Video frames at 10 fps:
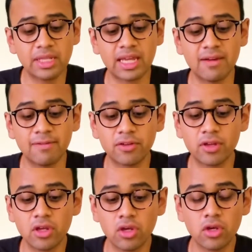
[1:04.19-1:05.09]
be left
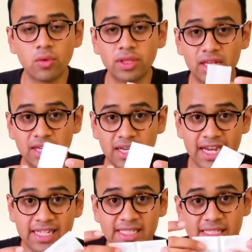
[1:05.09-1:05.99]
with a
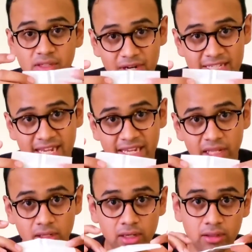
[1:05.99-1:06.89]
nice
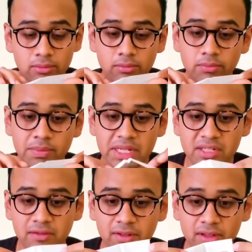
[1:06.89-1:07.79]
rectangular
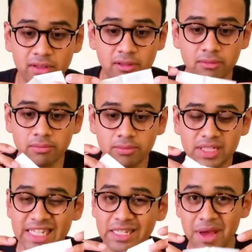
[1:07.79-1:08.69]
piece of little
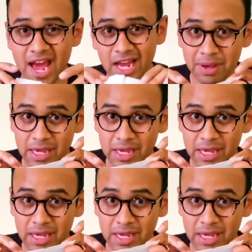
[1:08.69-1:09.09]
tea bag